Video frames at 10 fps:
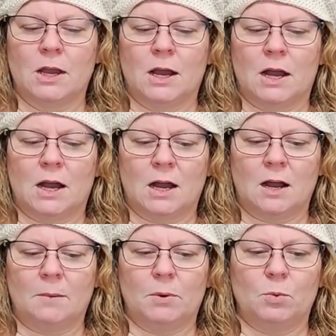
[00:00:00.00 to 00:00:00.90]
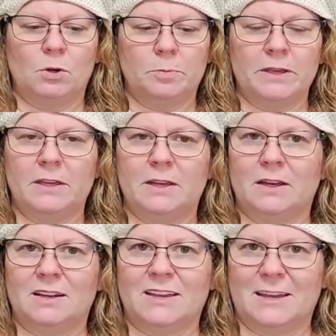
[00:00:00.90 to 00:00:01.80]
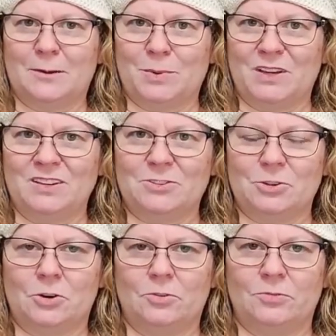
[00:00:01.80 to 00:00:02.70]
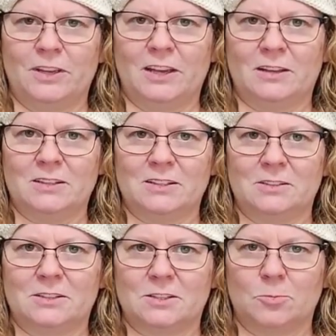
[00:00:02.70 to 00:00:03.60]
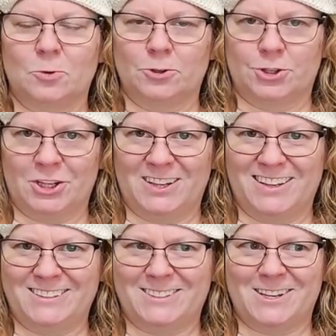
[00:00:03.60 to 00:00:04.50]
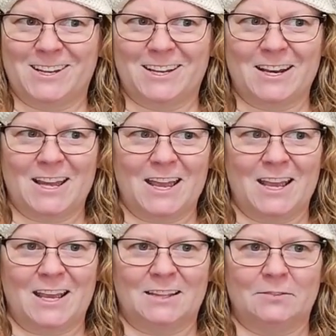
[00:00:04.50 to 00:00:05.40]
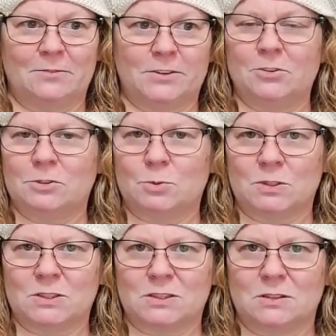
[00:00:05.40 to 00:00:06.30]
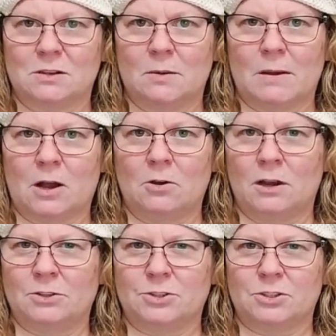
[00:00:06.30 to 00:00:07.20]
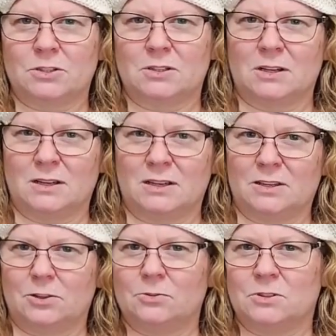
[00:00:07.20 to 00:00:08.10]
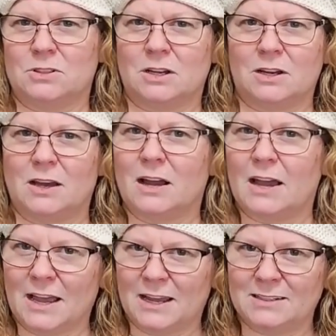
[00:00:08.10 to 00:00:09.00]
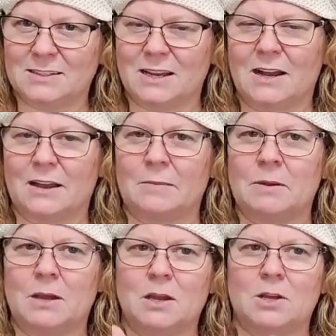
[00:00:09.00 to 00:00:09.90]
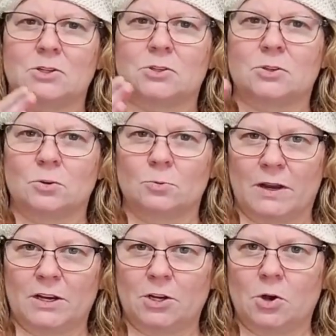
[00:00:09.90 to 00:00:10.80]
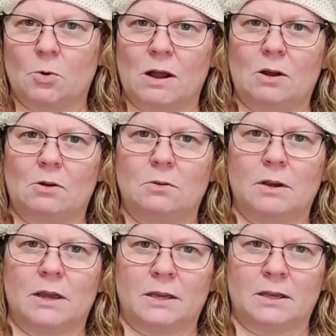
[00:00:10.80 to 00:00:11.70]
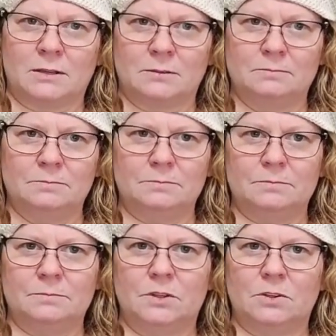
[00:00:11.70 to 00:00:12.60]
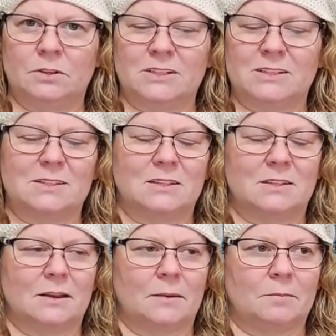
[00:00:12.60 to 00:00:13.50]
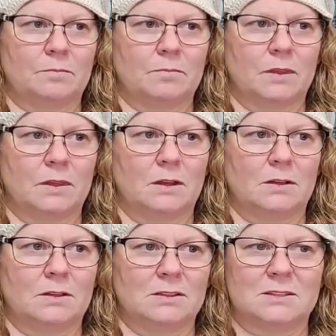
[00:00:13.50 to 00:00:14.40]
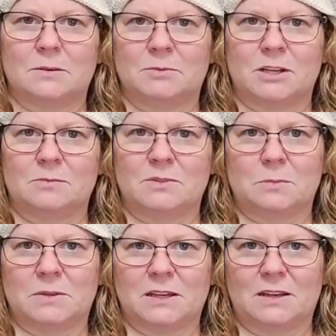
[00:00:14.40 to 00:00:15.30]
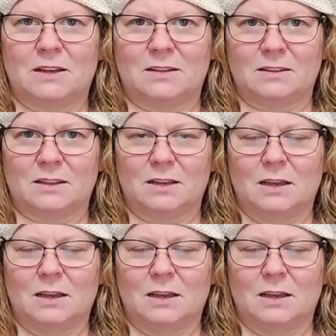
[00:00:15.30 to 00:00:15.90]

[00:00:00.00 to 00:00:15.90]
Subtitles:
But we'll be camping, so hopefully I can still get some crocheting done, and the videos will still come out. I'll just get those done ahead of time so they're ready to go out, and you'll get to see them the same time, same day kind of thing.